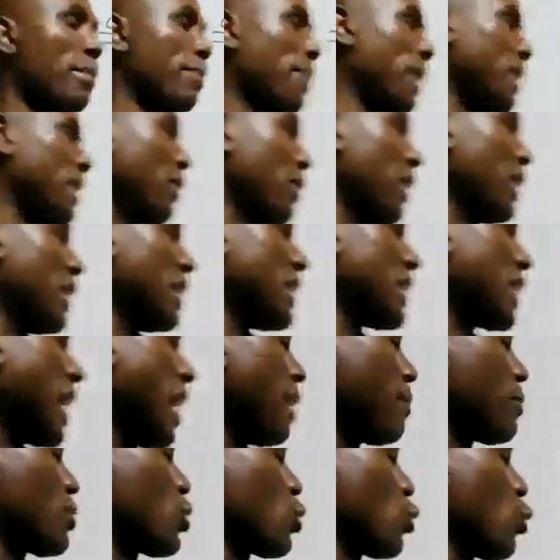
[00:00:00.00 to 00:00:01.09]
But when it
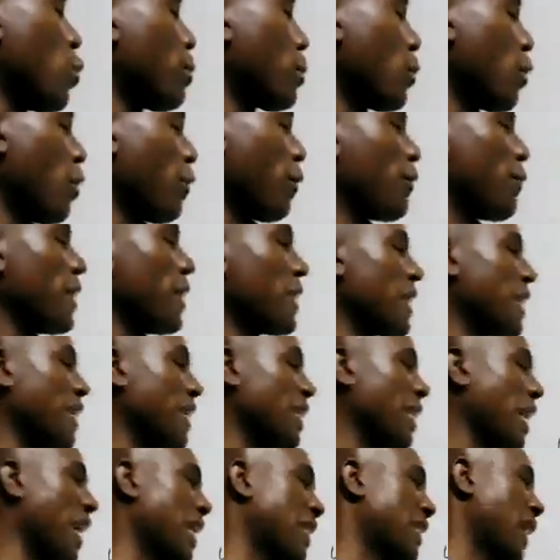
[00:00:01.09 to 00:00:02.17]
comes to profit
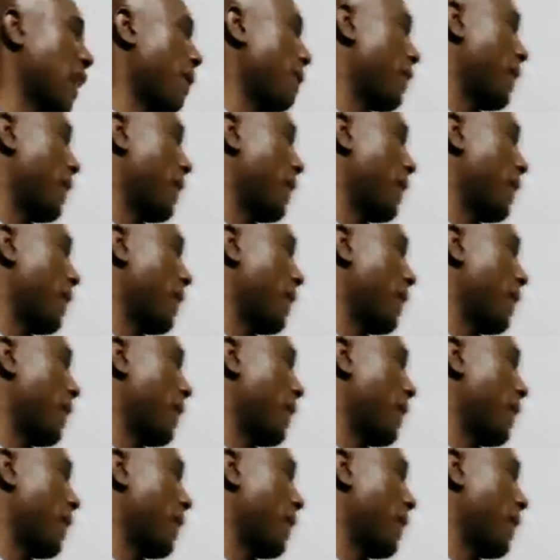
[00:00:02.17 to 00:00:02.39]
in that